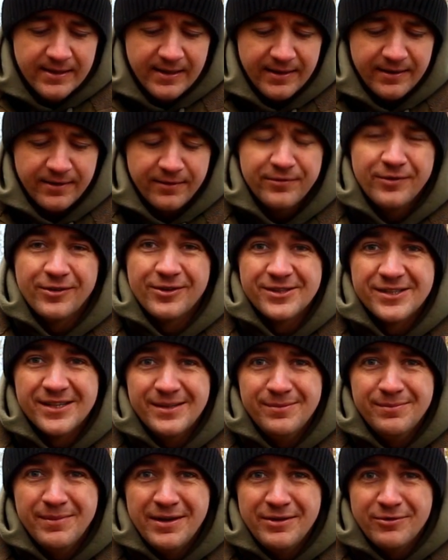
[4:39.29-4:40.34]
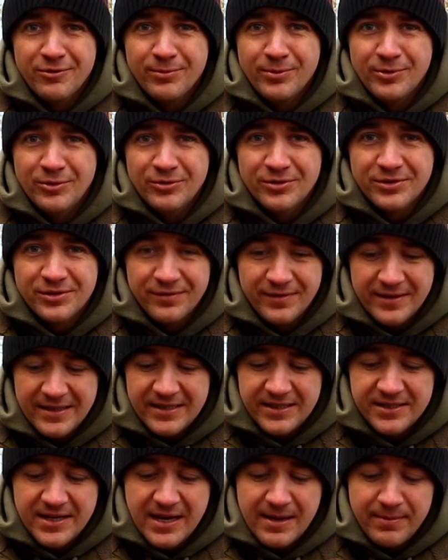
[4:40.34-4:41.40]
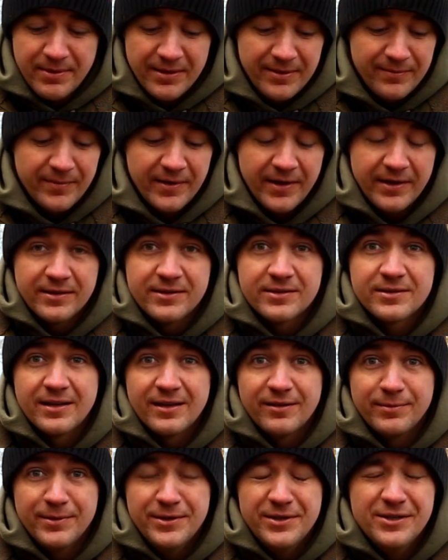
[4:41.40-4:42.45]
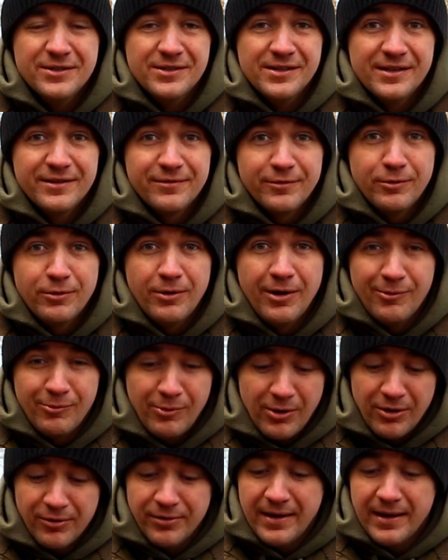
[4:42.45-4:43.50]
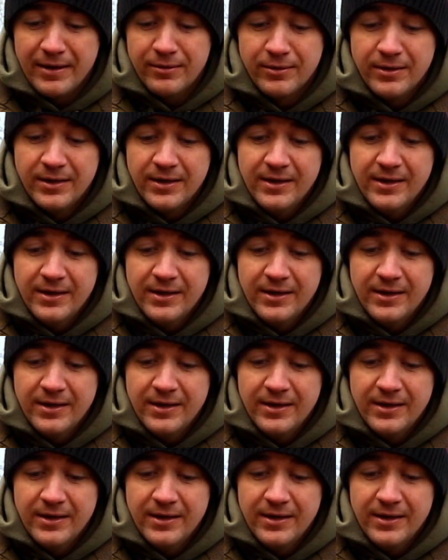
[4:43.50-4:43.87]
and I've not seen many reports of these snapping, and as I say, I've been using this for quite a while now,